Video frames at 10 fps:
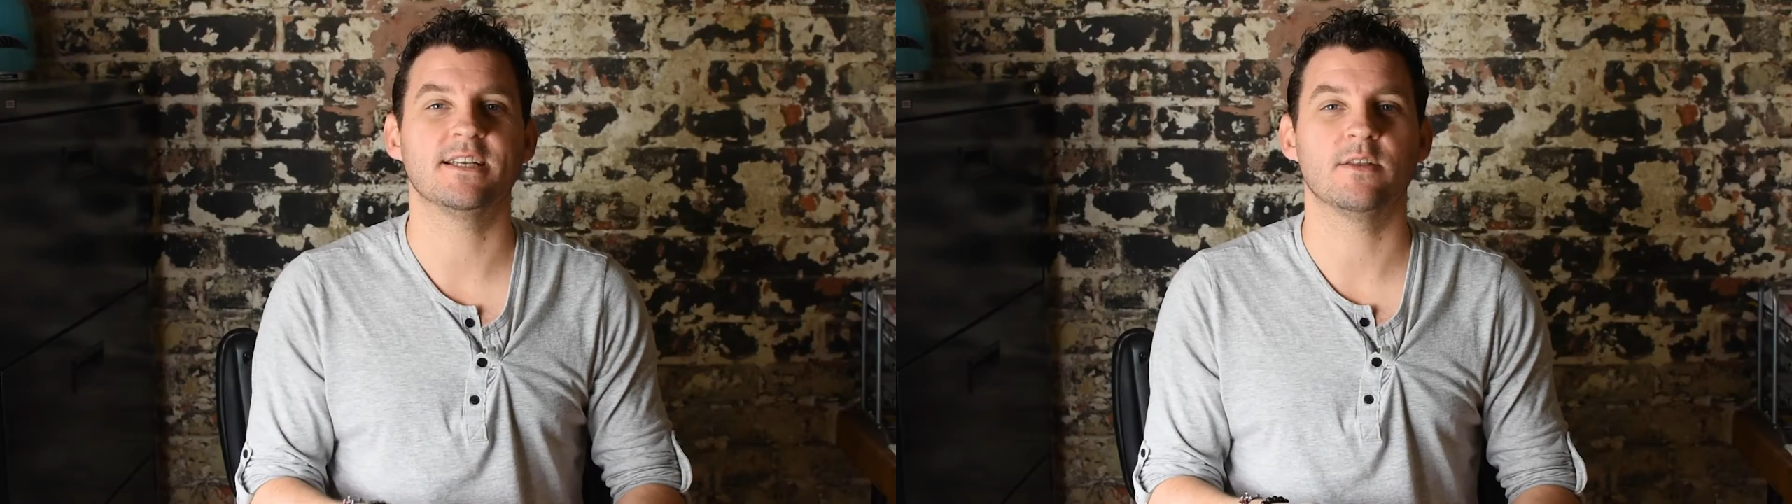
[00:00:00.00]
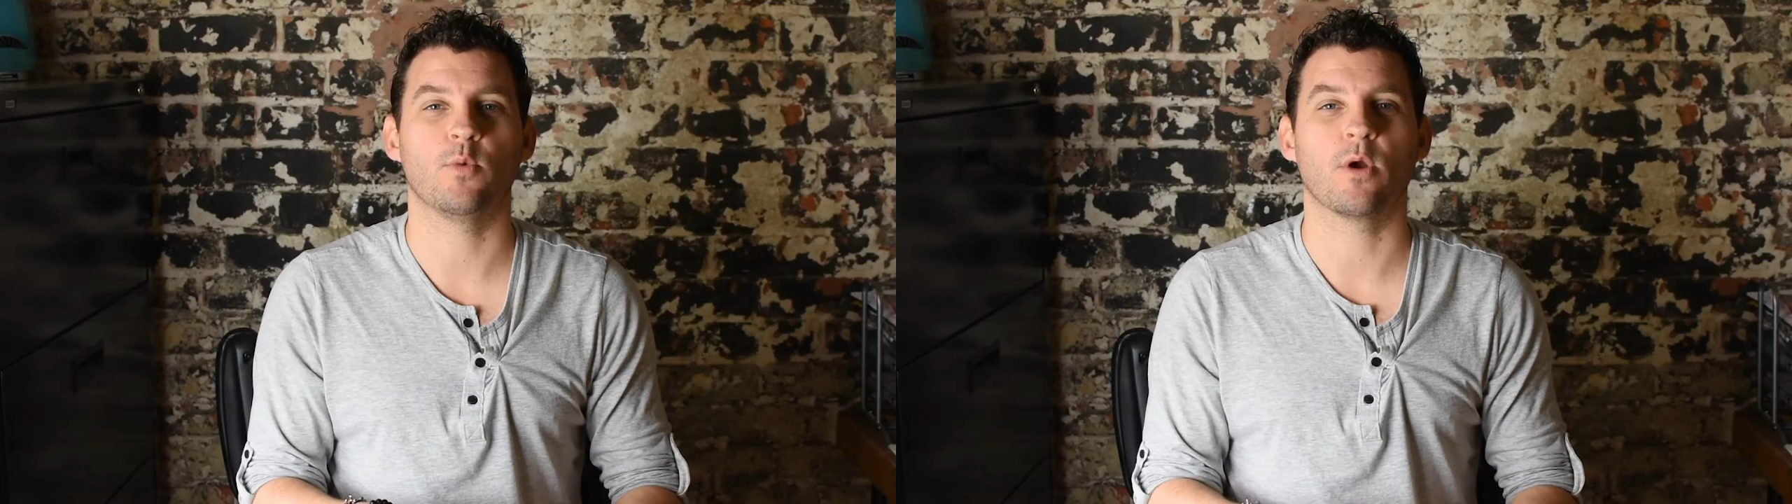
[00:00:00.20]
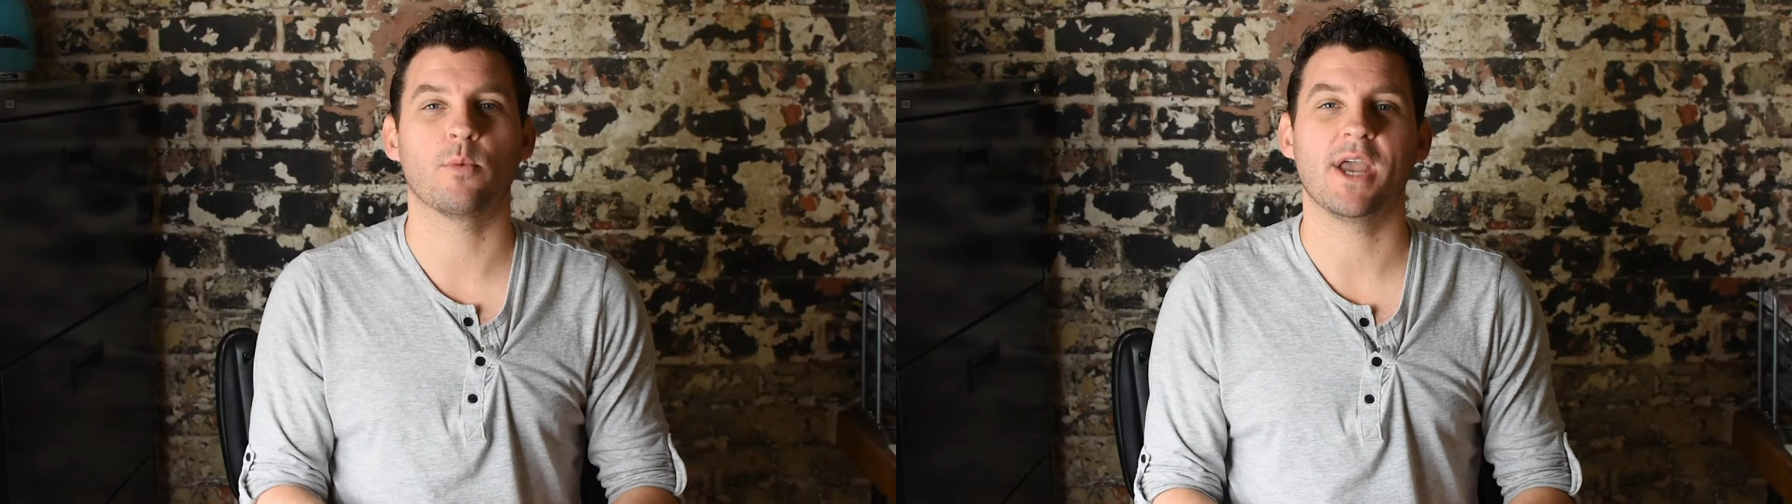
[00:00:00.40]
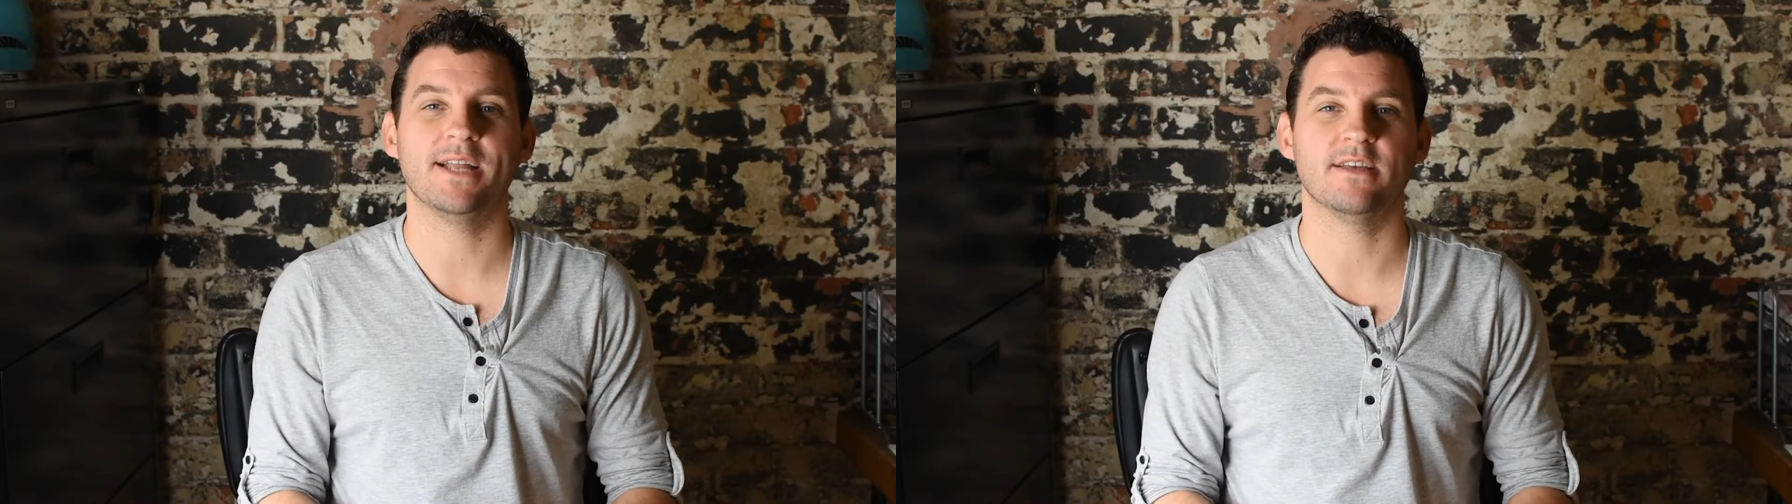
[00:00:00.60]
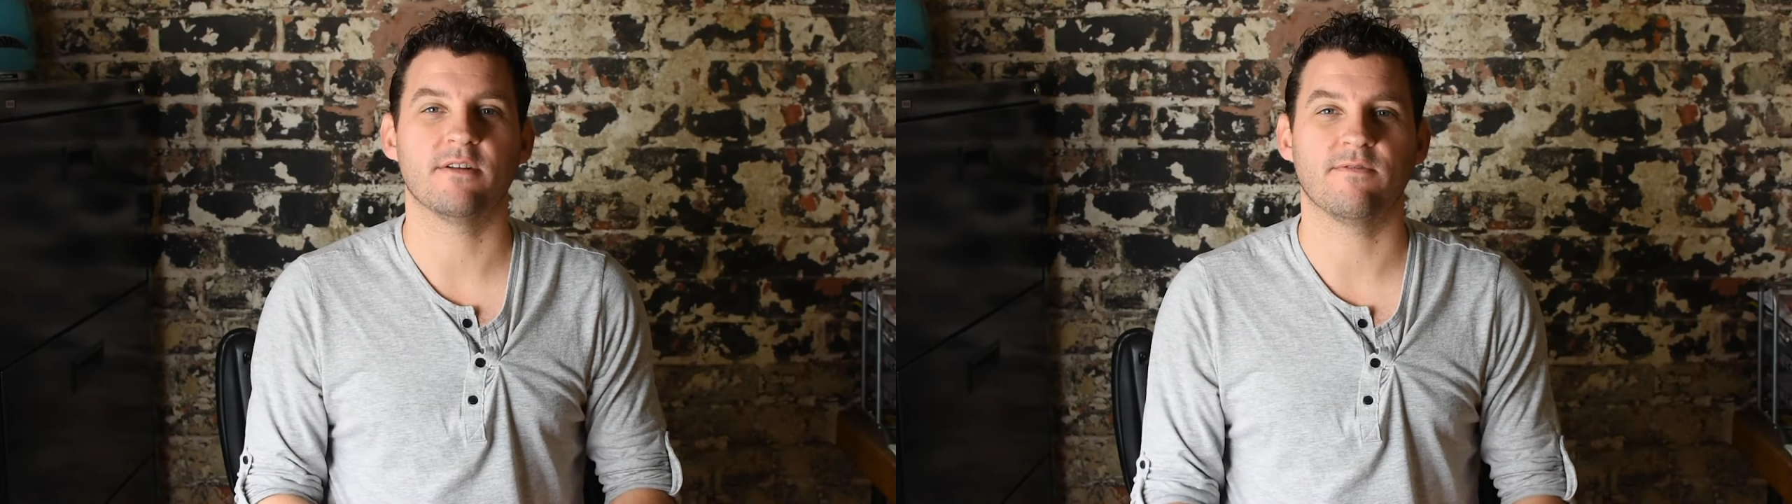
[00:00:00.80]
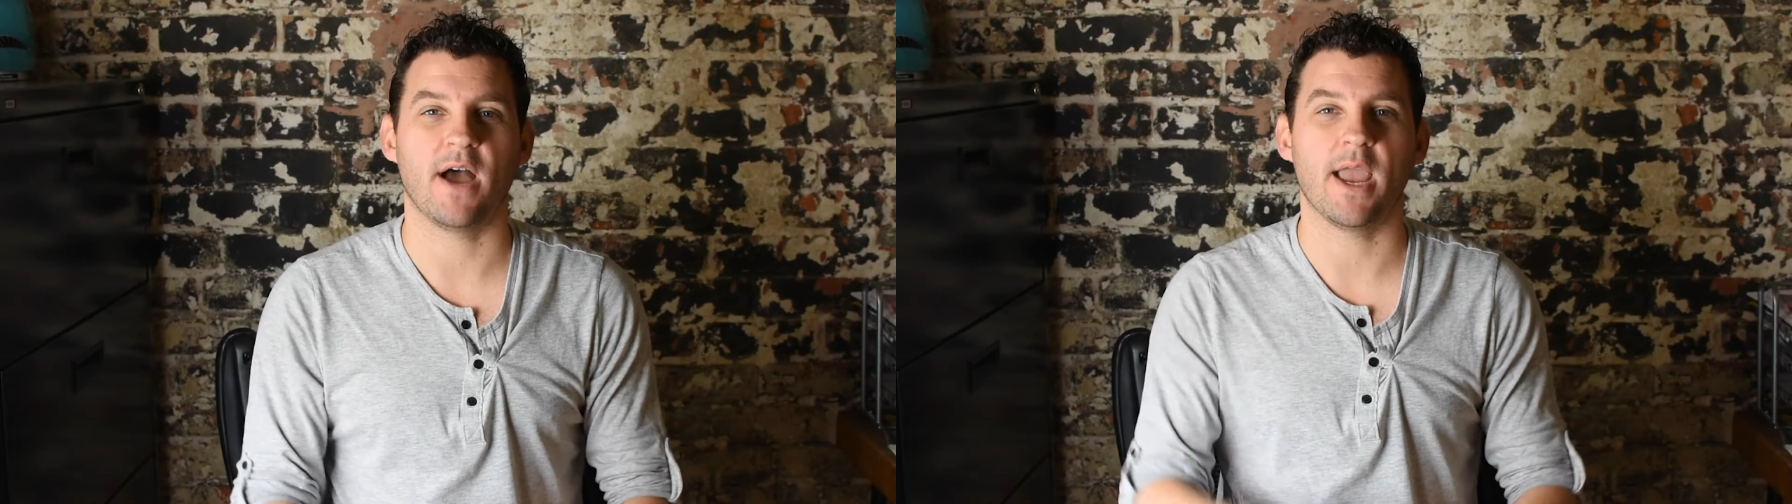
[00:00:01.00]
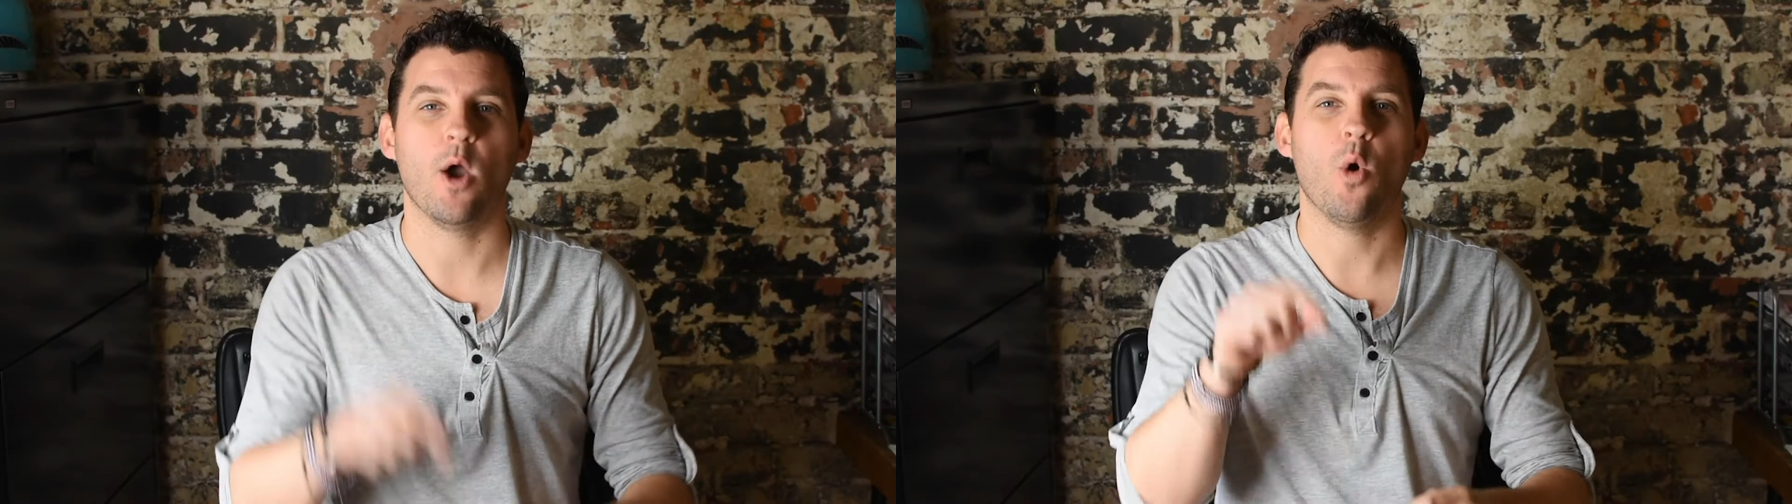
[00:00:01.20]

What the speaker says: where we identify